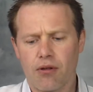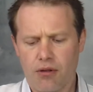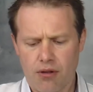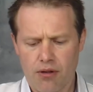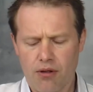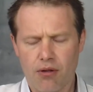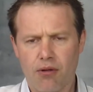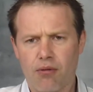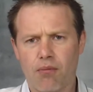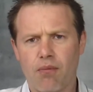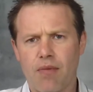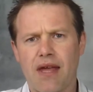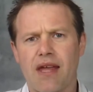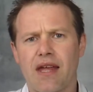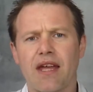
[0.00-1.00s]
make your
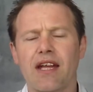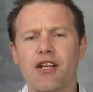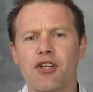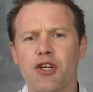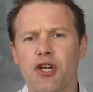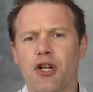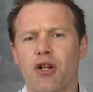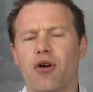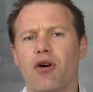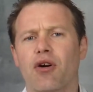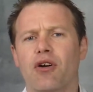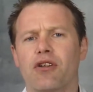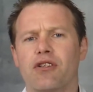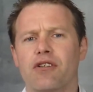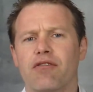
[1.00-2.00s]
internal organs
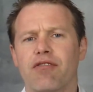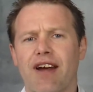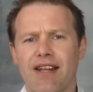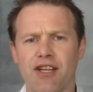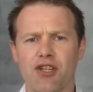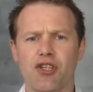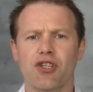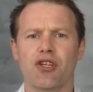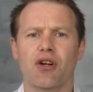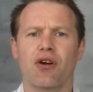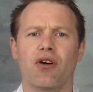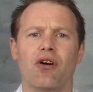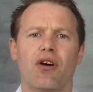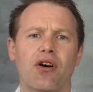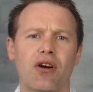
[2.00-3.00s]
vanish or
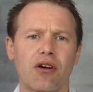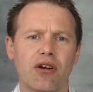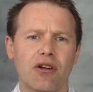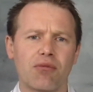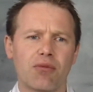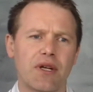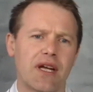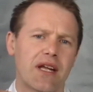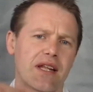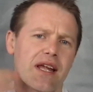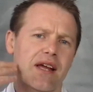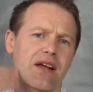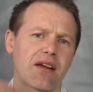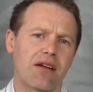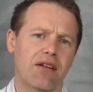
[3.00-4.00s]
be a
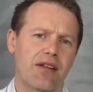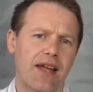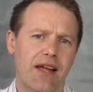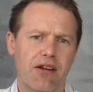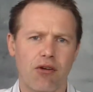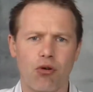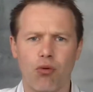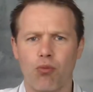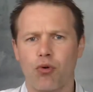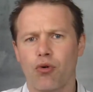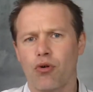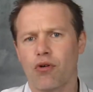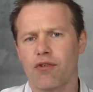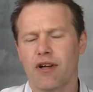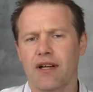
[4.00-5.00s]
neck up over,
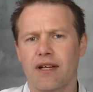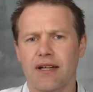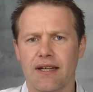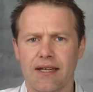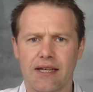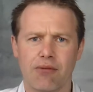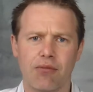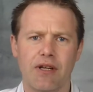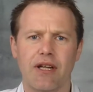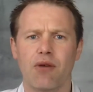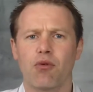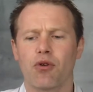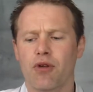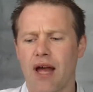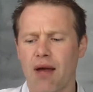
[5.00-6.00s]
and it would
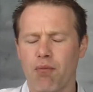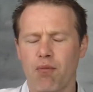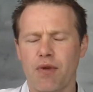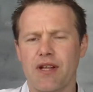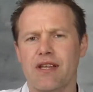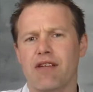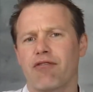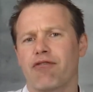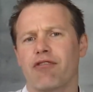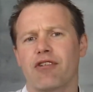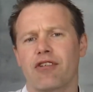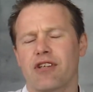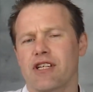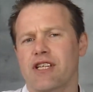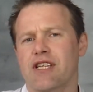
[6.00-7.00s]
be different to
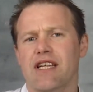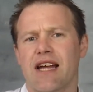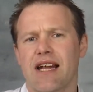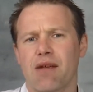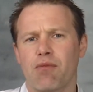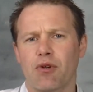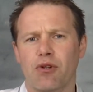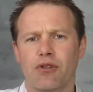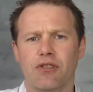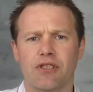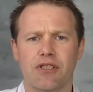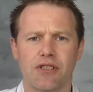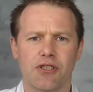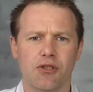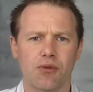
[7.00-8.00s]
sea animals as
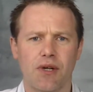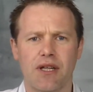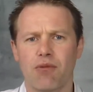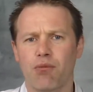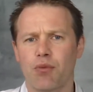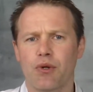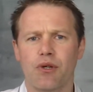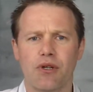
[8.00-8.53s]
well, and birds.